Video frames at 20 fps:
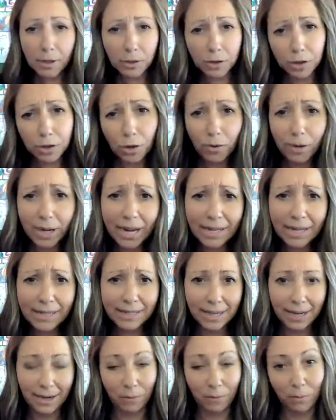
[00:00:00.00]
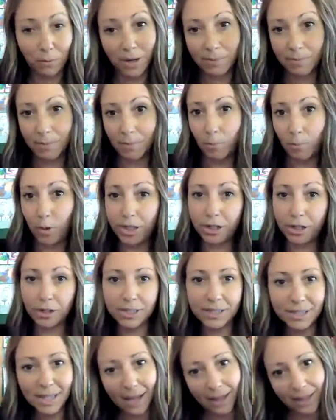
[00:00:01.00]
showcasing what you're
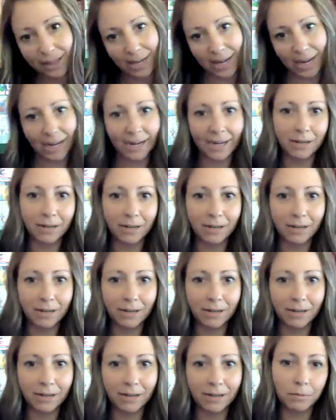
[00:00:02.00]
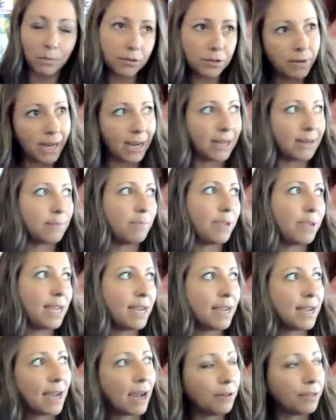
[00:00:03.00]
selling and what you're doing
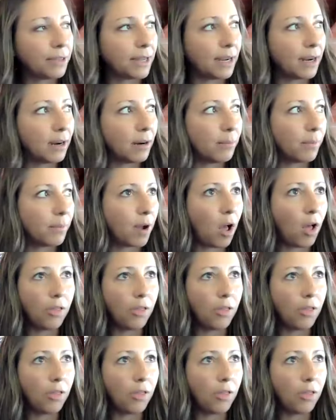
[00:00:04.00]
and being out there,